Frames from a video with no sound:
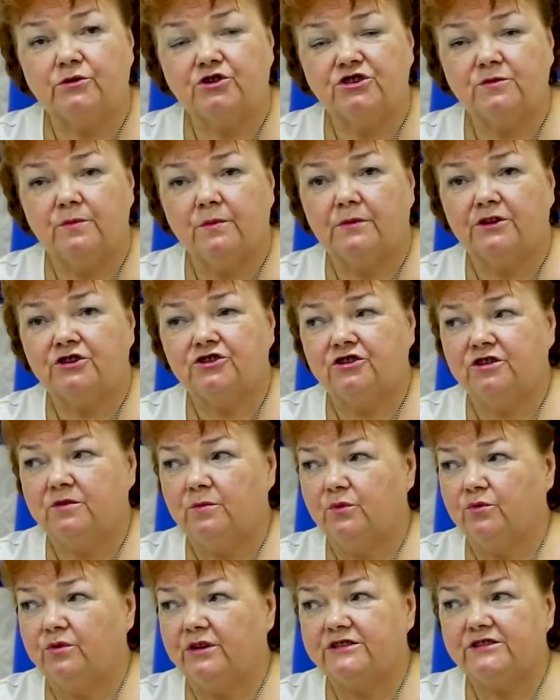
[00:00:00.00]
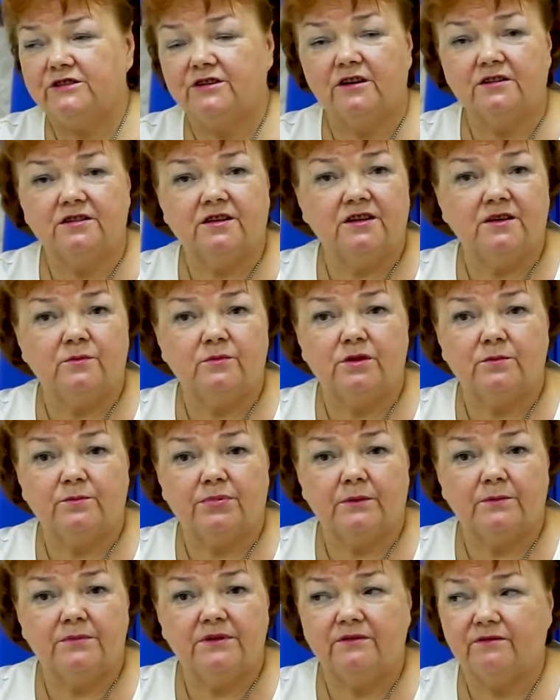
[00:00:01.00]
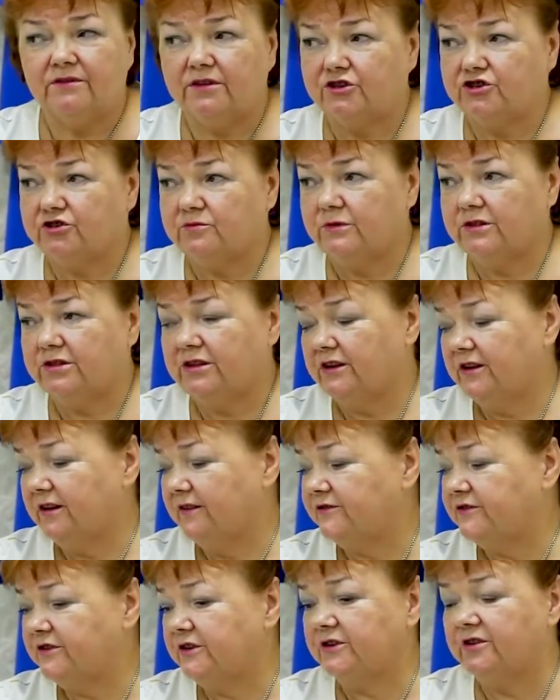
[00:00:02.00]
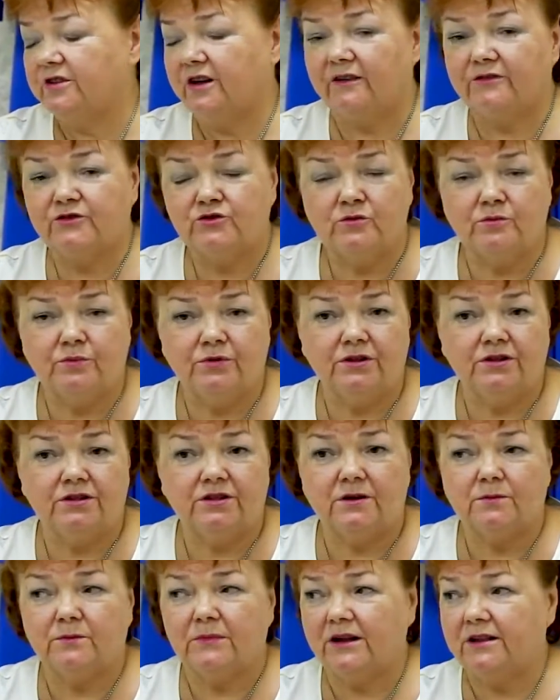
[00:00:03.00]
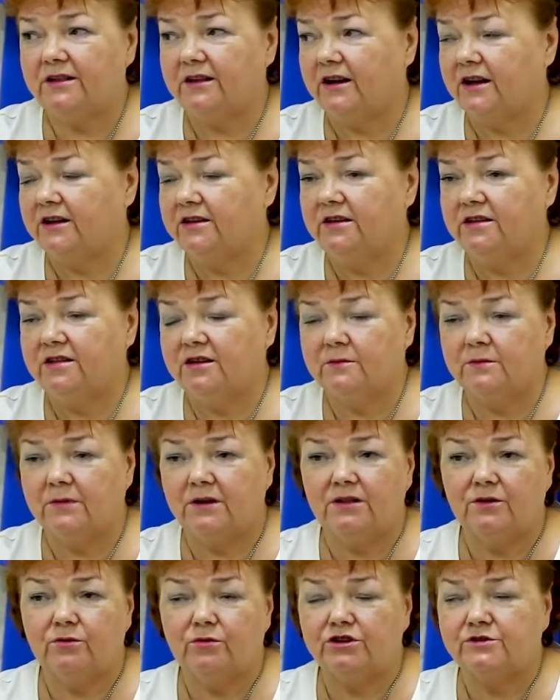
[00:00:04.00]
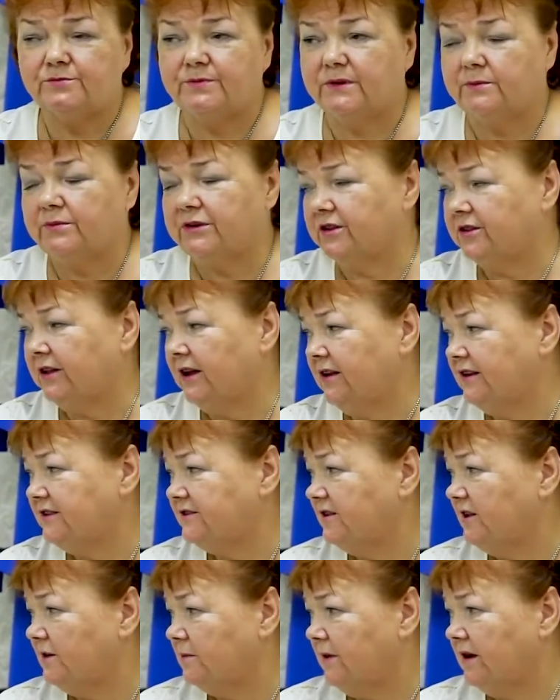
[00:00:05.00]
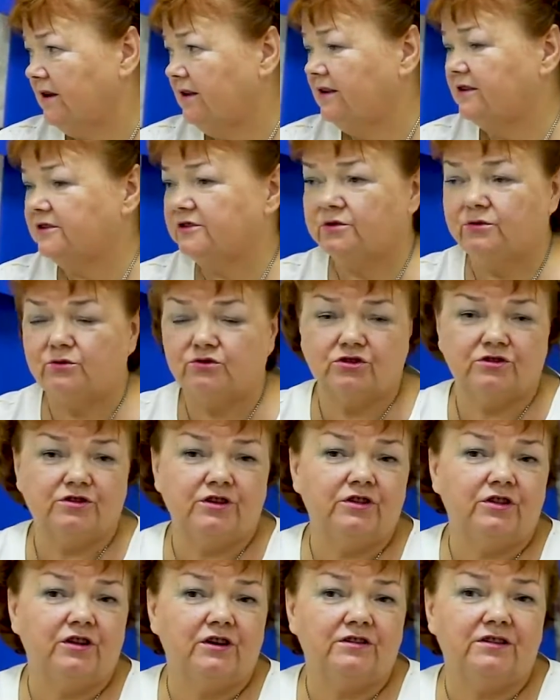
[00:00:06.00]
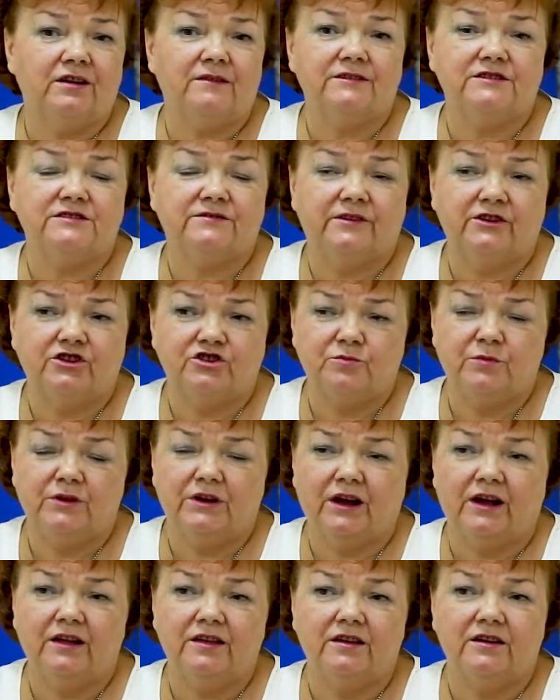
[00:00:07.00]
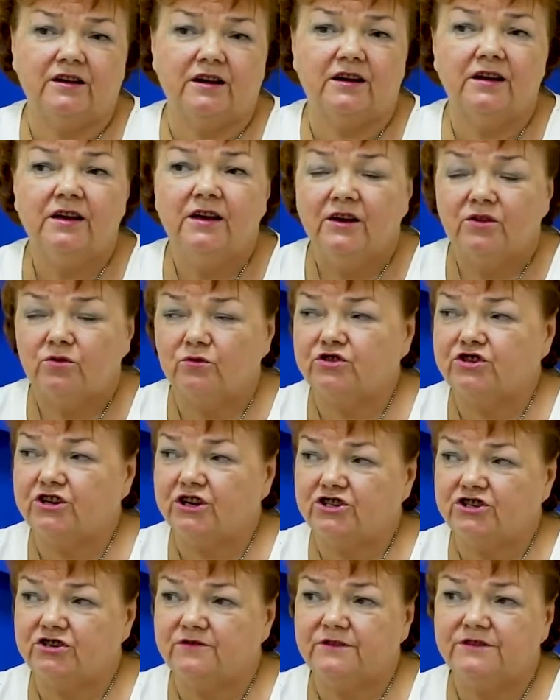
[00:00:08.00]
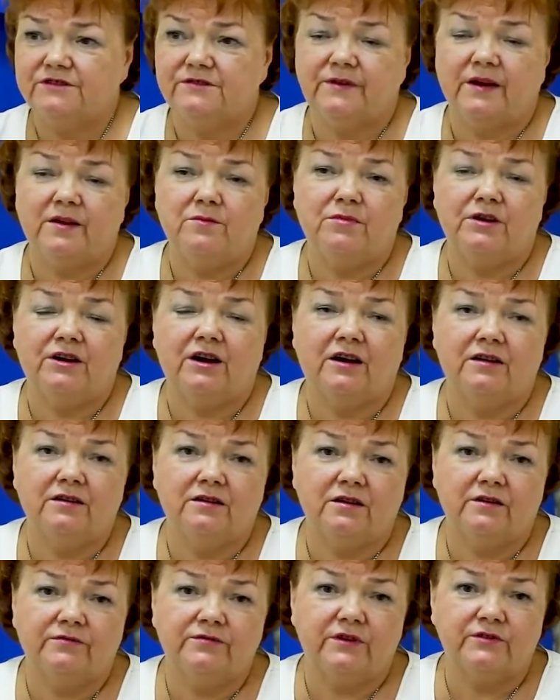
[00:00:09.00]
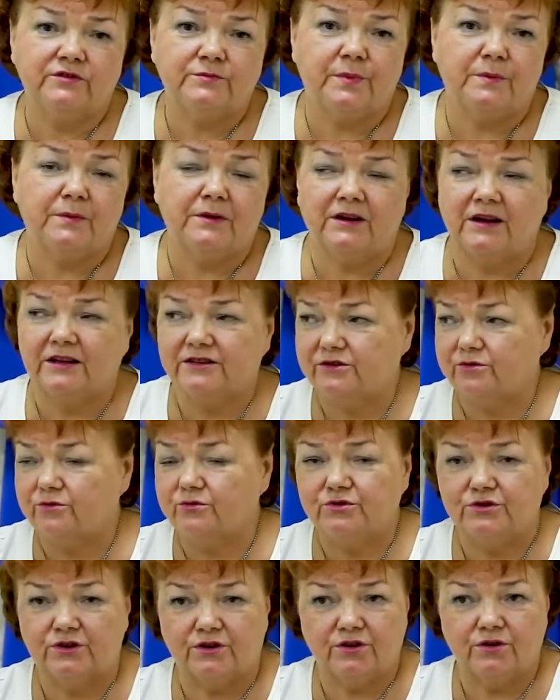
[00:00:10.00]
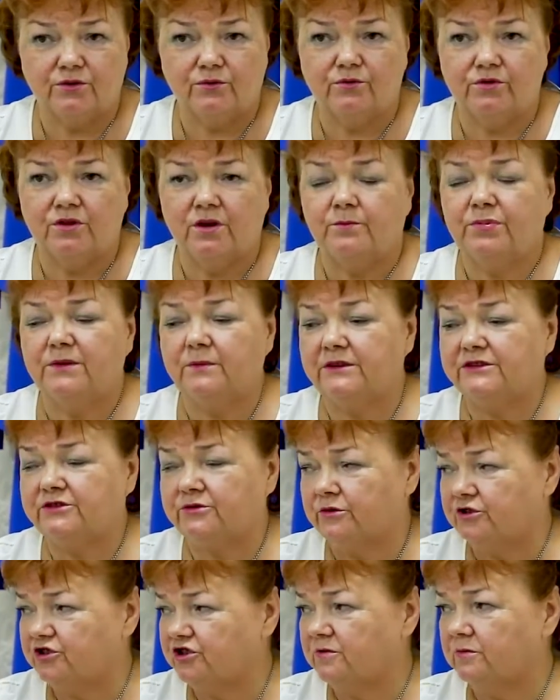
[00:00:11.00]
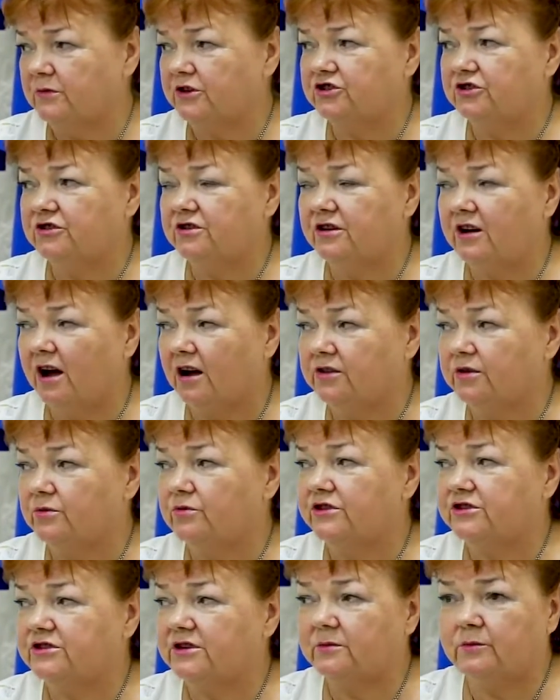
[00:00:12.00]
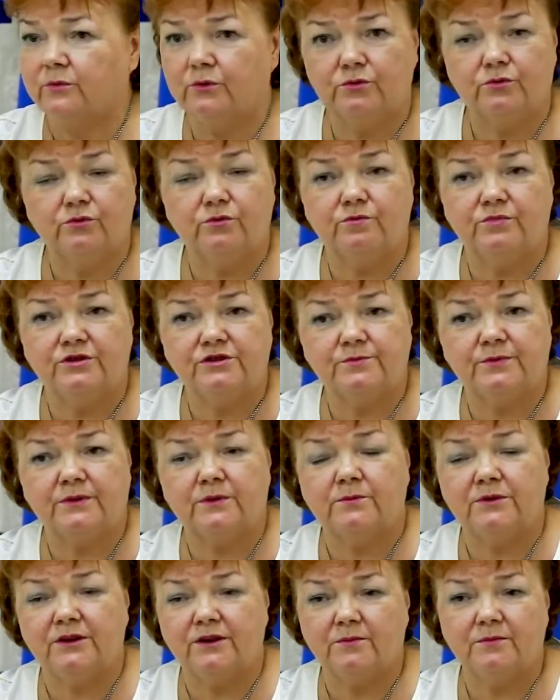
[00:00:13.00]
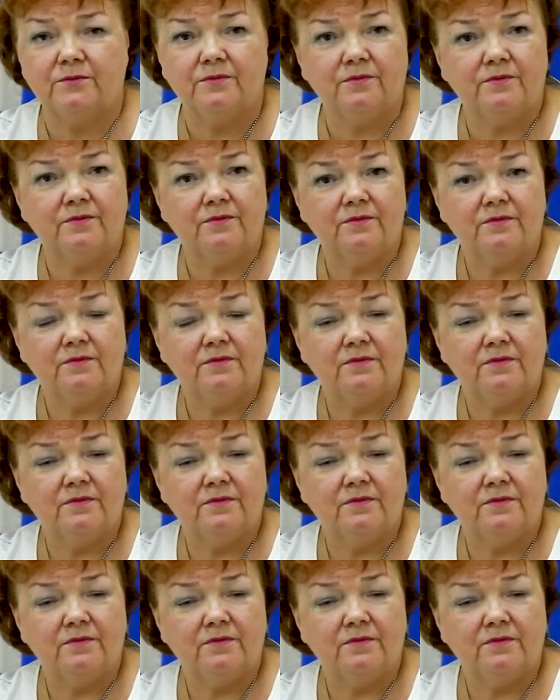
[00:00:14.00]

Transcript: We've never had any problems with the lock-stitch sewing machines. We sometimes ask a mechanic, Alexander, to come and check them. Do not forget to change oil and clean your sewing machine. In this case, everything will be okay.